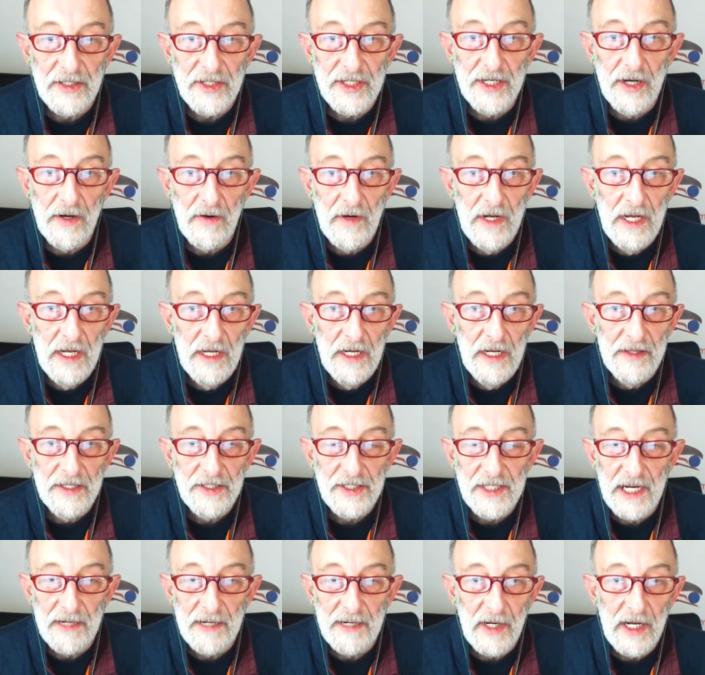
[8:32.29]
So the
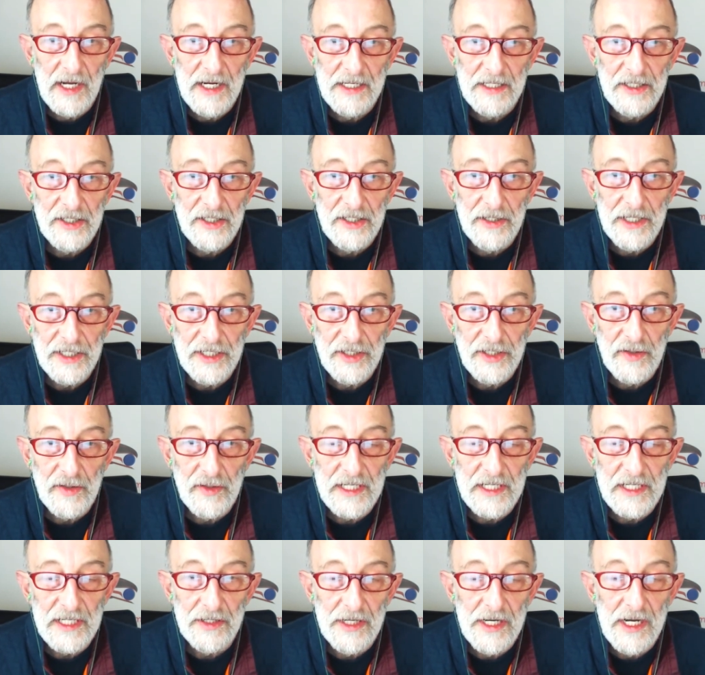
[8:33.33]
same kind of dirty
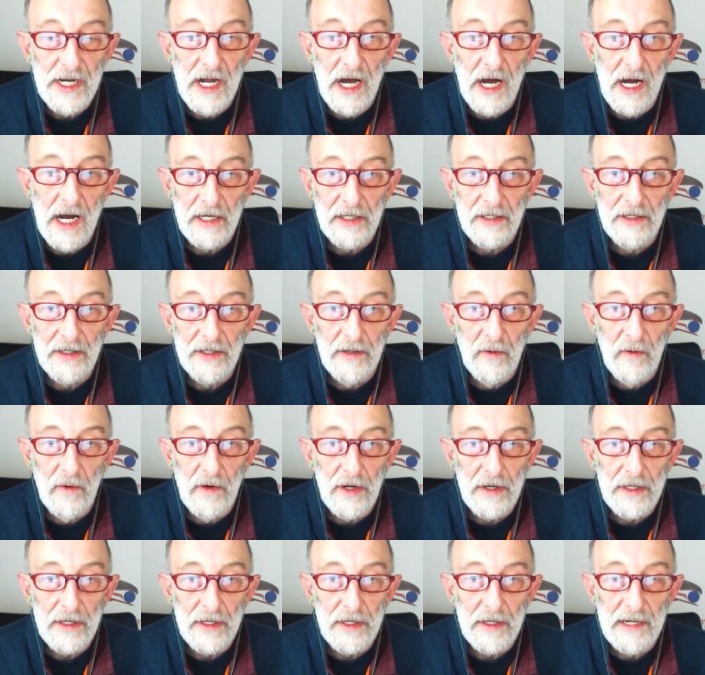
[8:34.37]
tricks are not going to
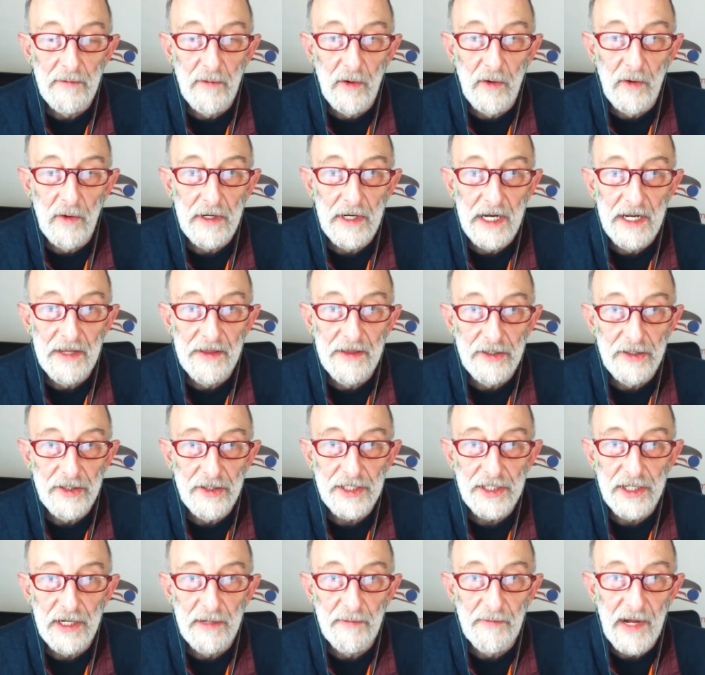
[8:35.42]
work anymore, and they're
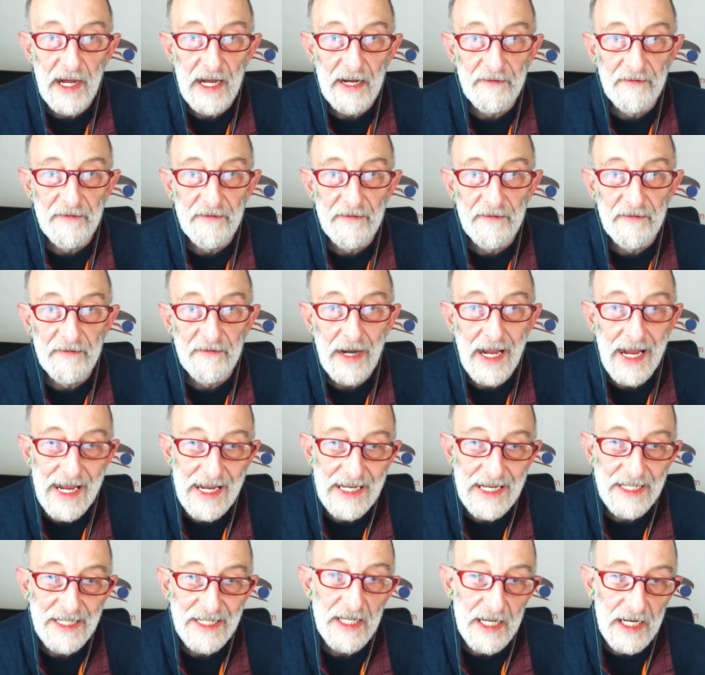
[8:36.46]
just going to backfire
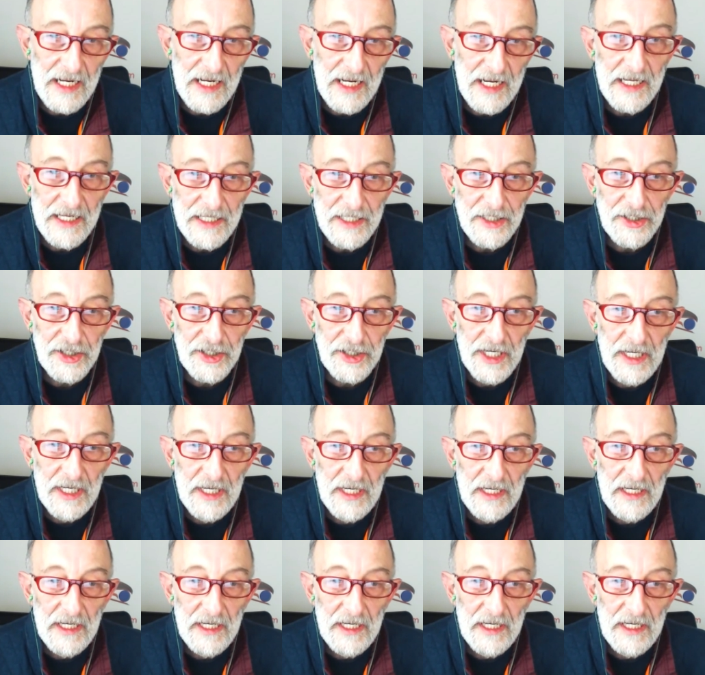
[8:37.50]
as they each